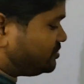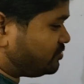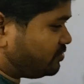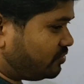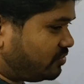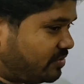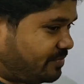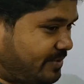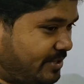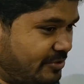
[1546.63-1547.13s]
is
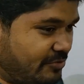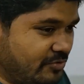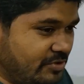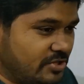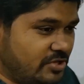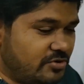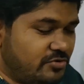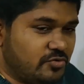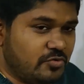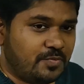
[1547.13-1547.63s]
stored
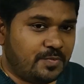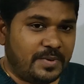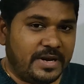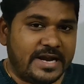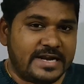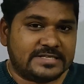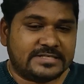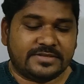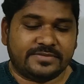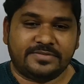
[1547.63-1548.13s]
between the two
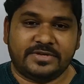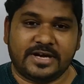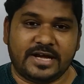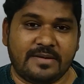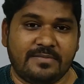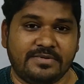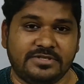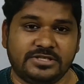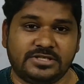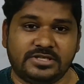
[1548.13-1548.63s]
plates of the
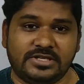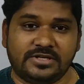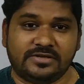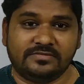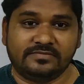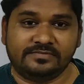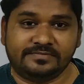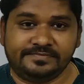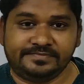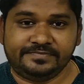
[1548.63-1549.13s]
capacitor.
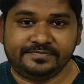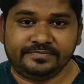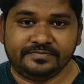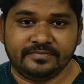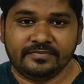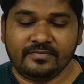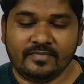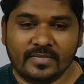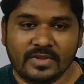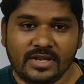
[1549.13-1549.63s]

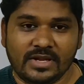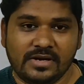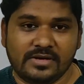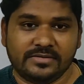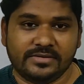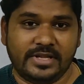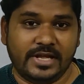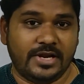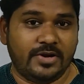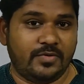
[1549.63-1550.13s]

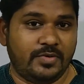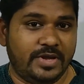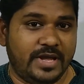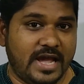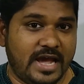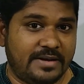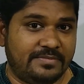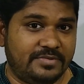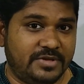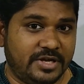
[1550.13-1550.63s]
Then we
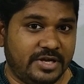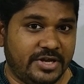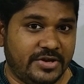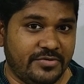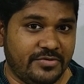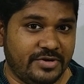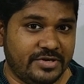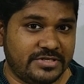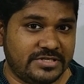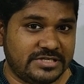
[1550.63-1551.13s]
have the
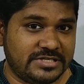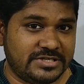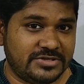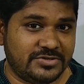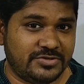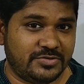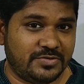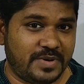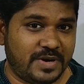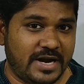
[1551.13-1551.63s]

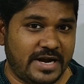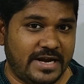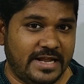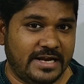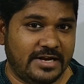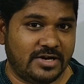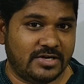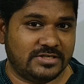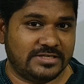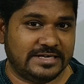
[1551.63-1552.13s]
curiosity to find the
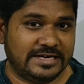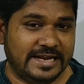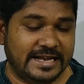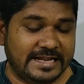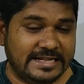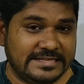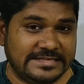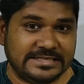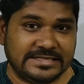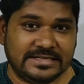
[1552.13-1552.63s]
energy
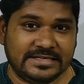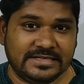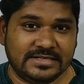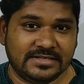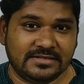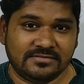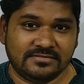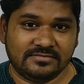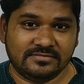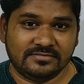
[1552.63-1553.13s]
density.
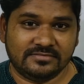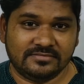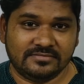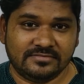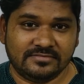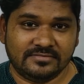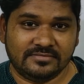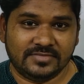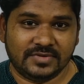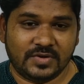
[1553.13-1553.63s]

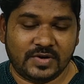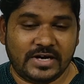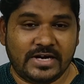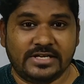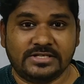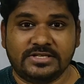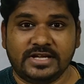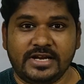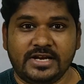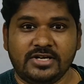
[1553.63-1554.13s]

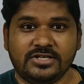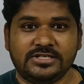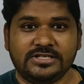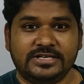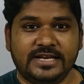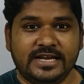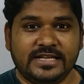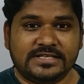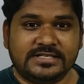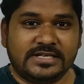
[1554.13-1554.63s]
What is the energy
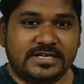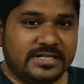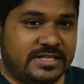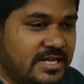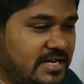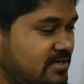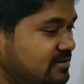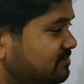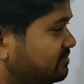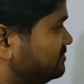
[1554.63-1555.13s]
density
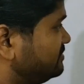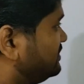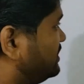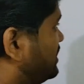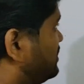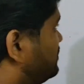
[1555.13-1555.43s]
then?